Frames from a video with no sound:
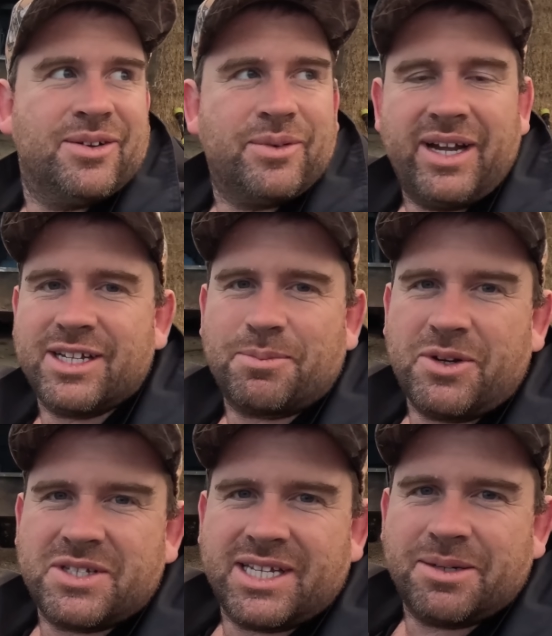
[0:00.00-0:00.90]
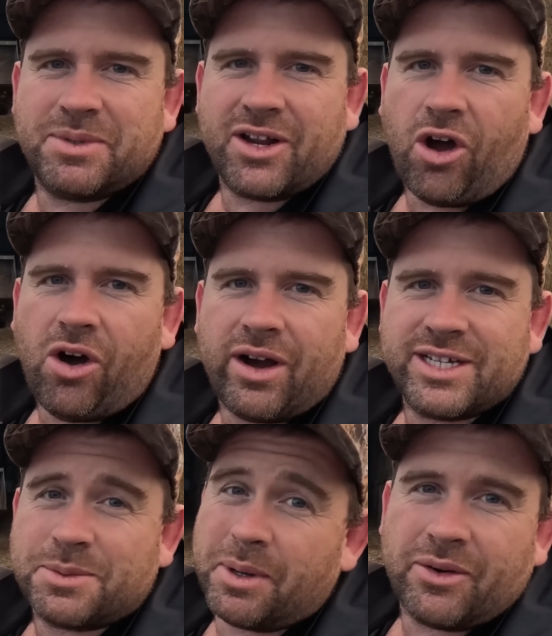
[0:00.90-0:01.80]
We are supposed to get a big high
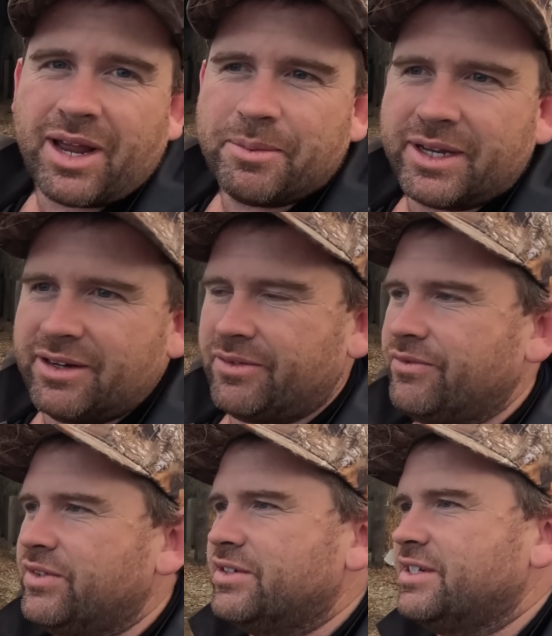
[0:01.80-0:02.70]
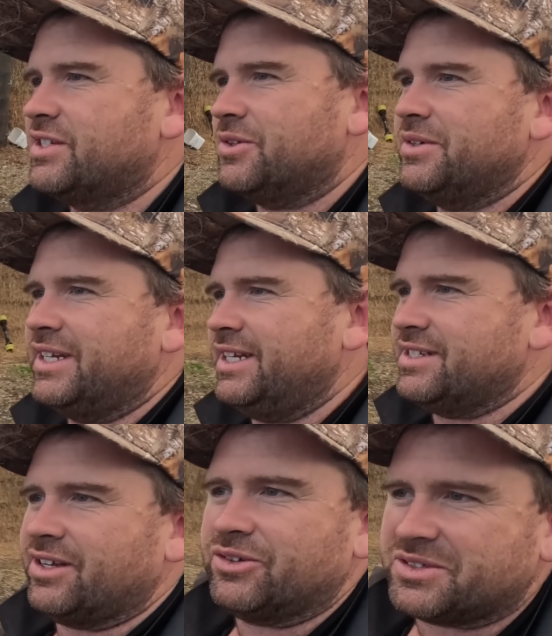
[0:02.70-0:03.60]
spell coming in very soon again,
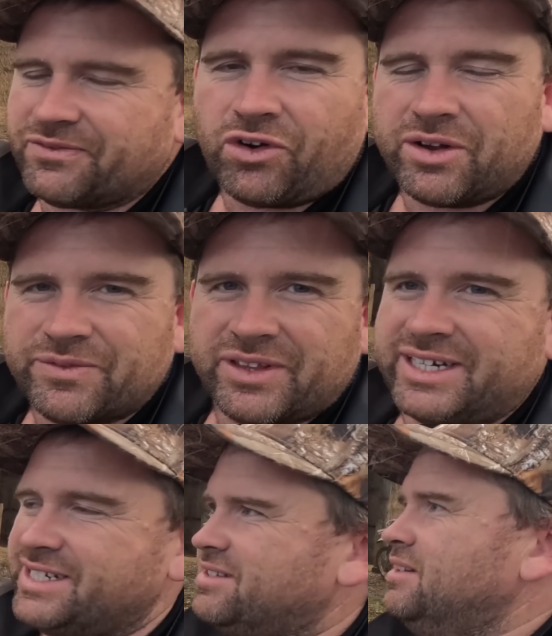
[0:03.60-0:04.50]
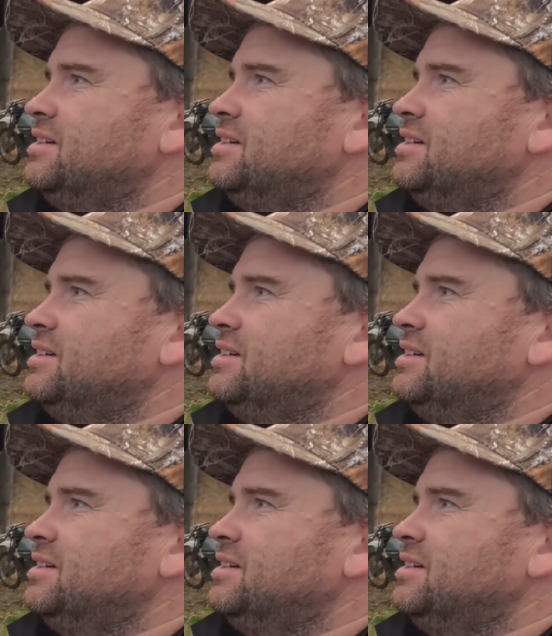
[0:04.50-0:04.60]
so it looks fine for the next